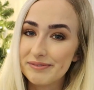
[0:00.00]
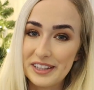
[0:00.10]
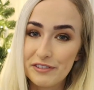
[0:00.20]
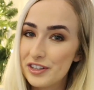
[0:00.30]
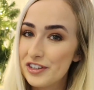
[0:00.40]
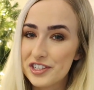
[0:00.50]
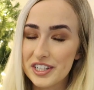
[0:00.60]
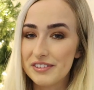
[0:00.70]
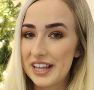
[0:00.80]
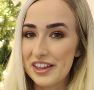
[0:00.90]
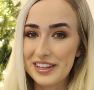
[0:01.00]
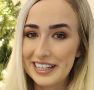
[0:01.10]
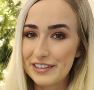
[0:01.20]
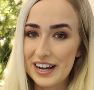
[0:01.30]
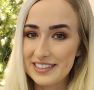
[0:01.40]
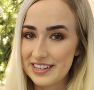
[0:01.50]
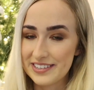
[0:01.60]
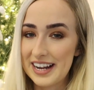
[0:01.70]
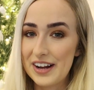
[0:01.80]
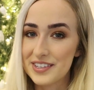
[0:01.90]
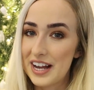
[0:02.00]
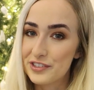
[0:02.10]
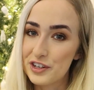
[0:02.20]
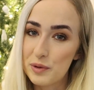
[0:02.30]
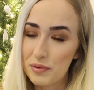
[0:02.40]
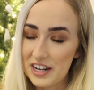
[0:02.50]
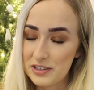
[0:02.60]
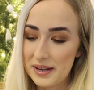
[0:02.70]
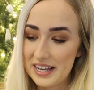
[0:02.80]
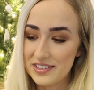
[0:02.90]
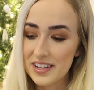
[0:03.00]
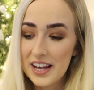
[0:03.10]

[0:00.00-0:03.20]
in the future you're like thinking of ideas on how to ask your bridesmaids.